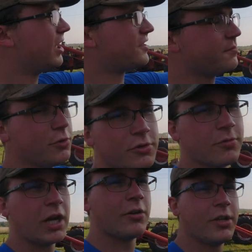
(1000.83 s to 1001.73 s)
they're not smooth
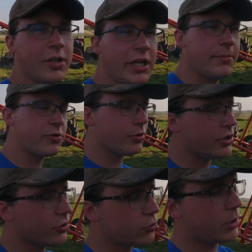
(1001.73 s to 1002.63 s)
around. In
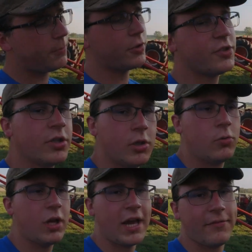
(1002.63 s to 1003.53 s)
between those ripples,
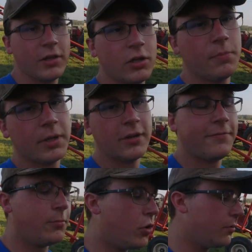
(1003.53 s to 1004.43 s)
we'll have a little bit
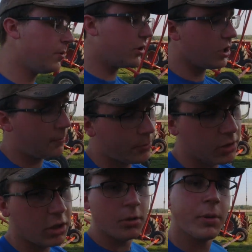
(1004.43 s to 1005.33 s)
of mold buildup, or
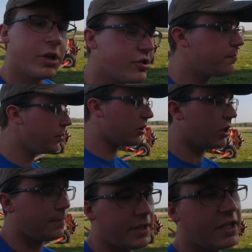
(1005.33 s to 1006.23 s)
a little bit of just
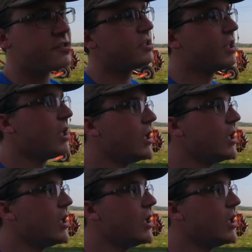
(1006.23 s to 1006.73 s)
buildup that's